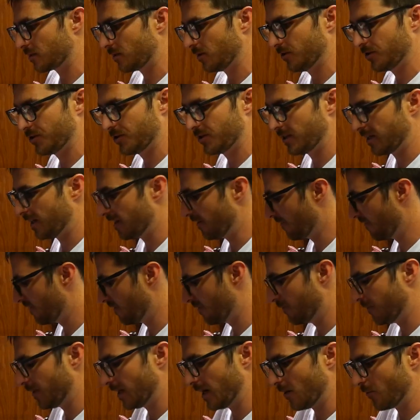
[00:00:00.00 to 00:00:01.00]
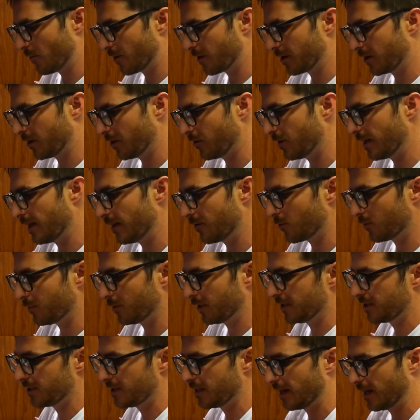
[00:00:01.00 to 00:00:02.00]
close enough, but we're gonna go ahead and
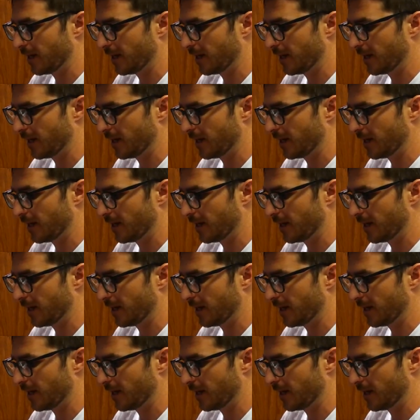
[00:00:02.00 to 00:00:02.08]
replace it